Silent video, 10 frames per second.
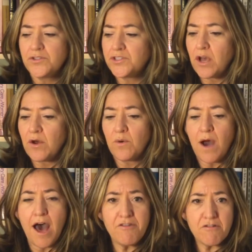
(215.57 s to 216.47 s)

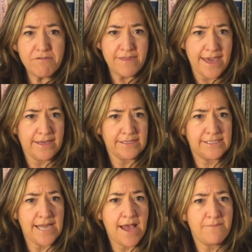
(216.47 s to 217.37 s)
So, other
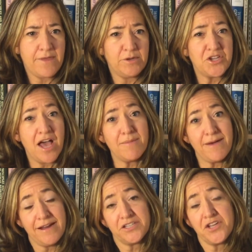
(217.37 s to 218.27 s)
things um, that we talk
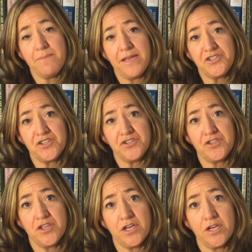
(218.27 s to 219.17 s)
about, actually, I mentioned
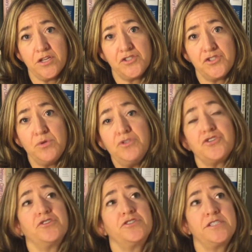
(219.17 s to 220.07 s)
the
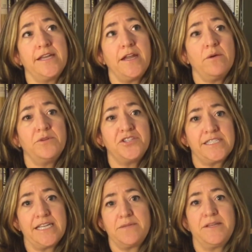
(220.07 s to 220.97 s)
sutures, and I would
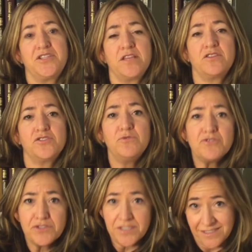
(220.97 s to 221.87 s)
just like to mention that the
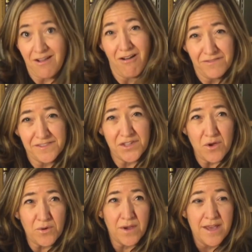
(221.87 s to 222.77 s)
sutures dissolve.
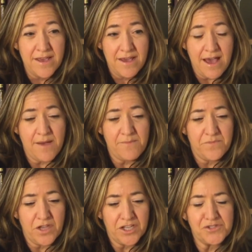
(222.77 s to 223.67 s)
So,
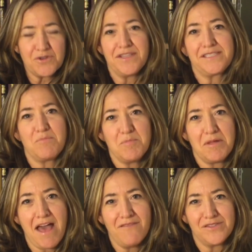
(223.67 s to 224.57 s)
um, a concern that some
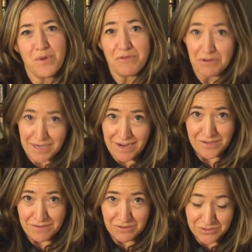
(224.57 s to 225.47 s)
people have is when they're going to have
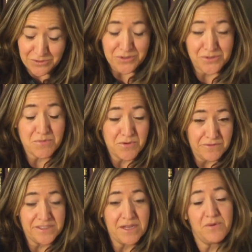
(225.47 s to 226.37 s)
to have their sutures
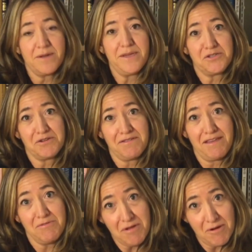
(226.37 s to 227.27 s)
removed. So, I want to make sure
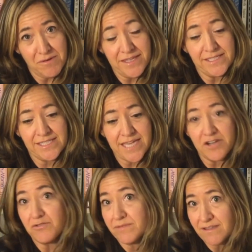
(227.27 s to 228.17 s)
that you know these
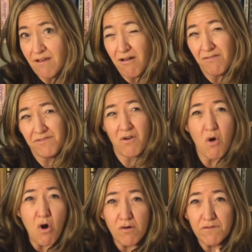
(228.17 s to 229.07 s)
tend to resolve
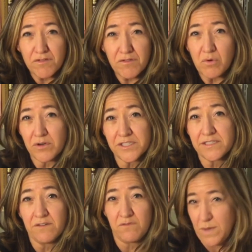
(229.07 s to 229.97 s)
over the course
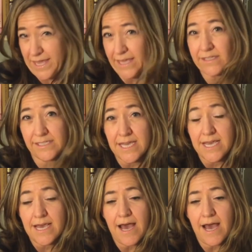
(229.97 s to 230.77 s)
of weeks.